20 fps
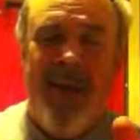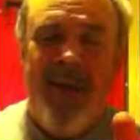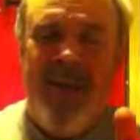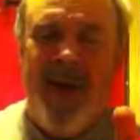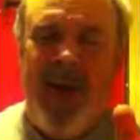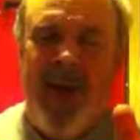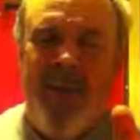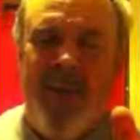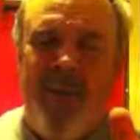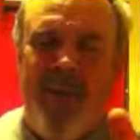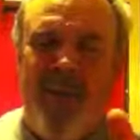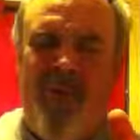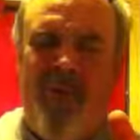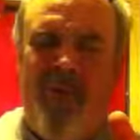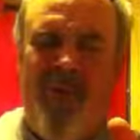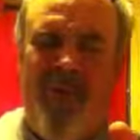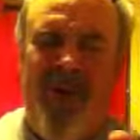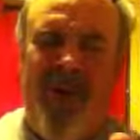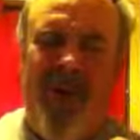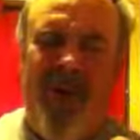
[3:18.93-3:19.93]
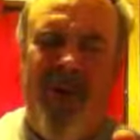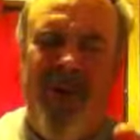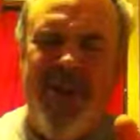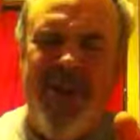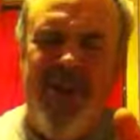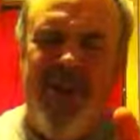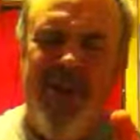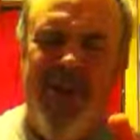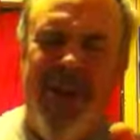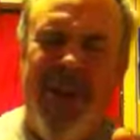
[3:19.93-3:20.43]
God will fulfill His
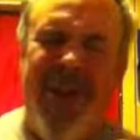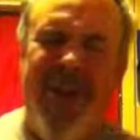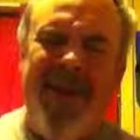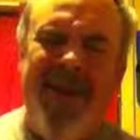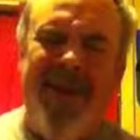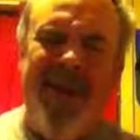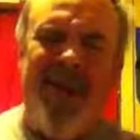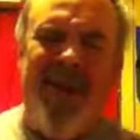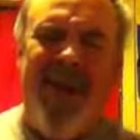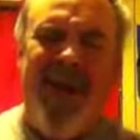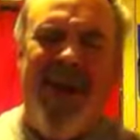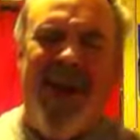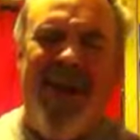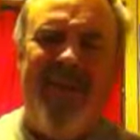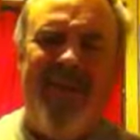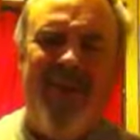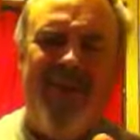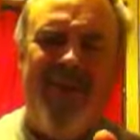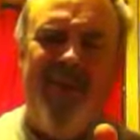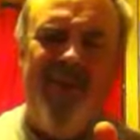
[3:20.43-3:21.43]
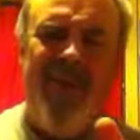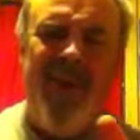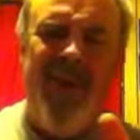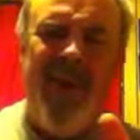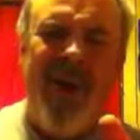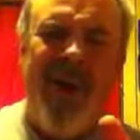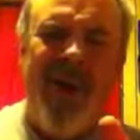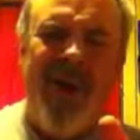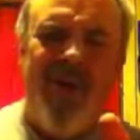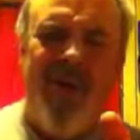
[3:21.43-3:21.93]
plans in our lives when
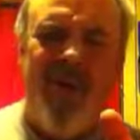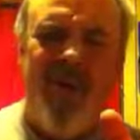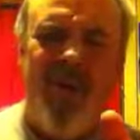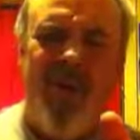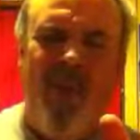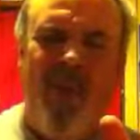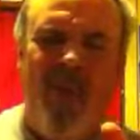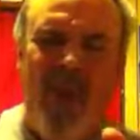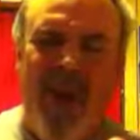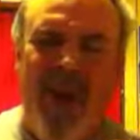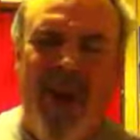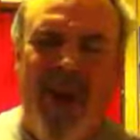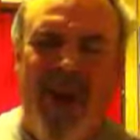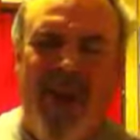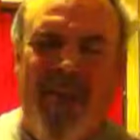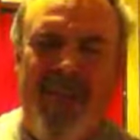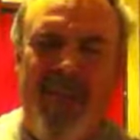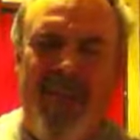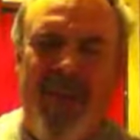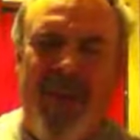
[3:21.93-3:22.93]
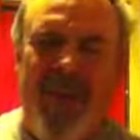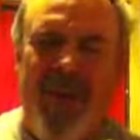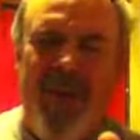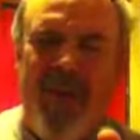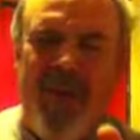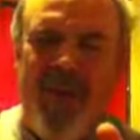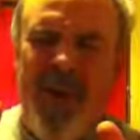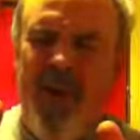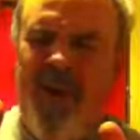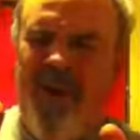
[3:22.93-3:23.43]
we're willing.
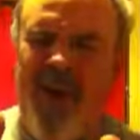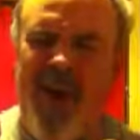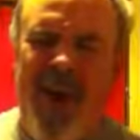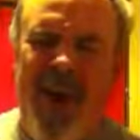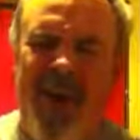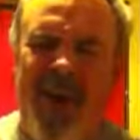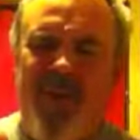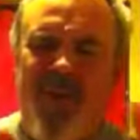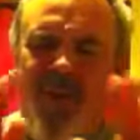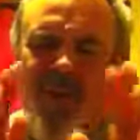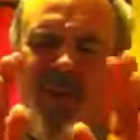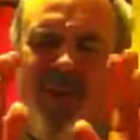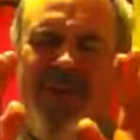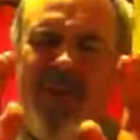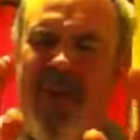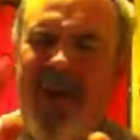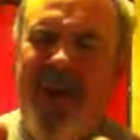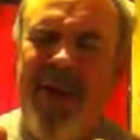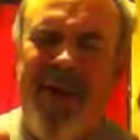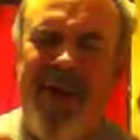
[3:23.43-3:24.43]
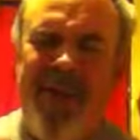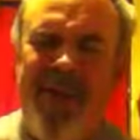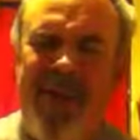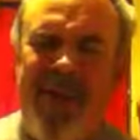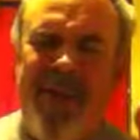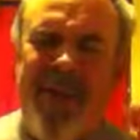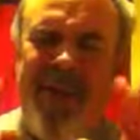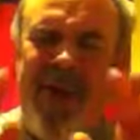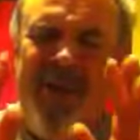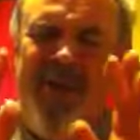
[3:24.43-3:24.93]
Through faith, we're obedient to
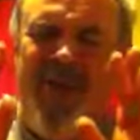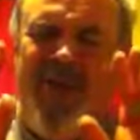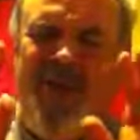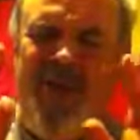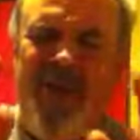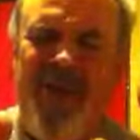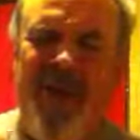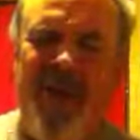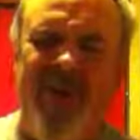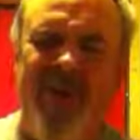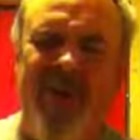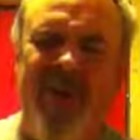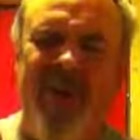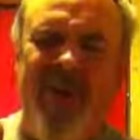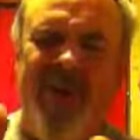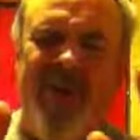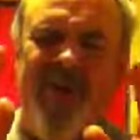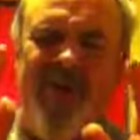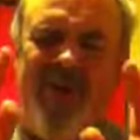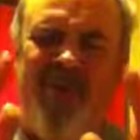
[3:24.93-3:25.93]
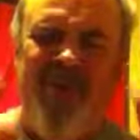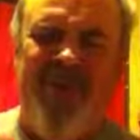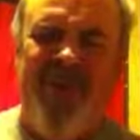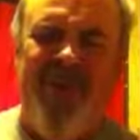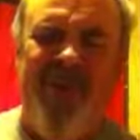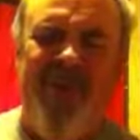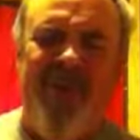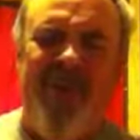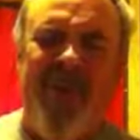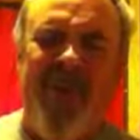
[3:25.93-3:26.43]
Him, and He'll
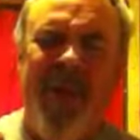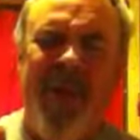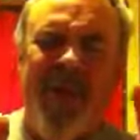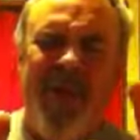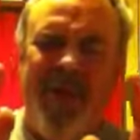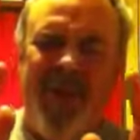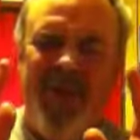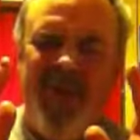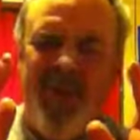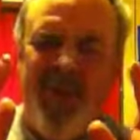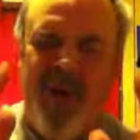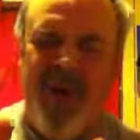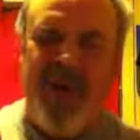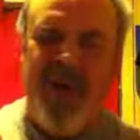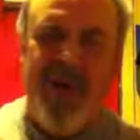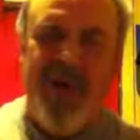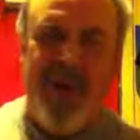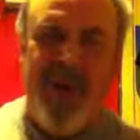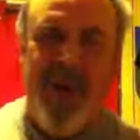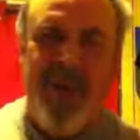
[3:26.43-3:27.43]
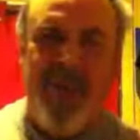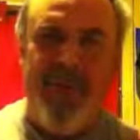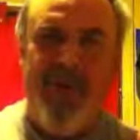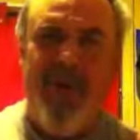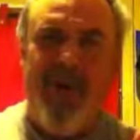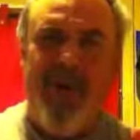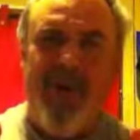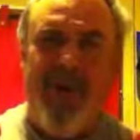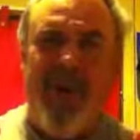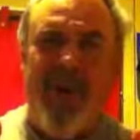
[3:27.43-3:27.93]
fulfill this verse of
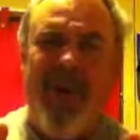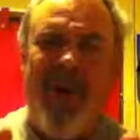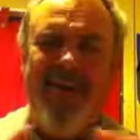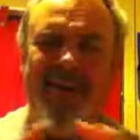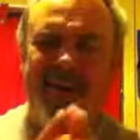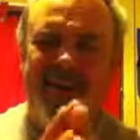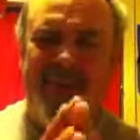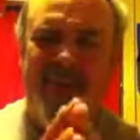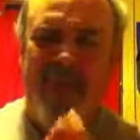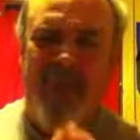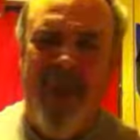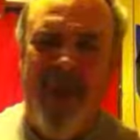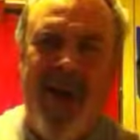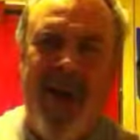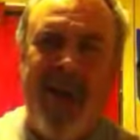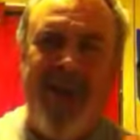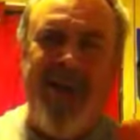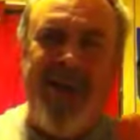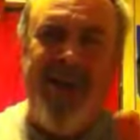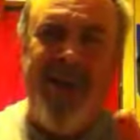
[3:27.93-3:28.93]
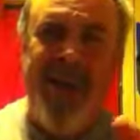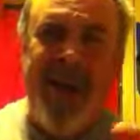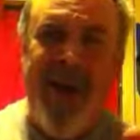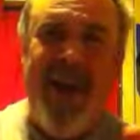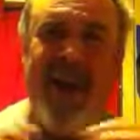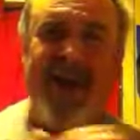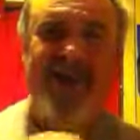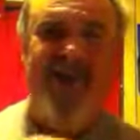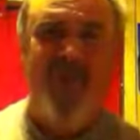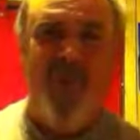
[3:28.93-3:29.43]
Scripture in our lives, His plans that He
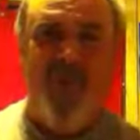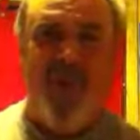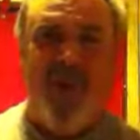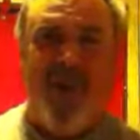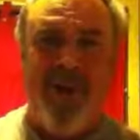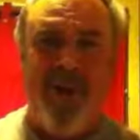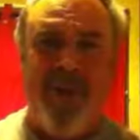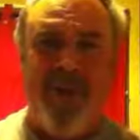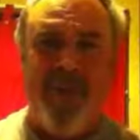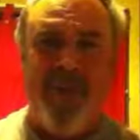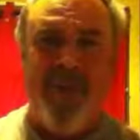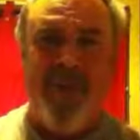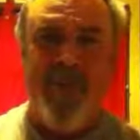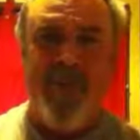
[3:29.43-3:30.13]
has for us.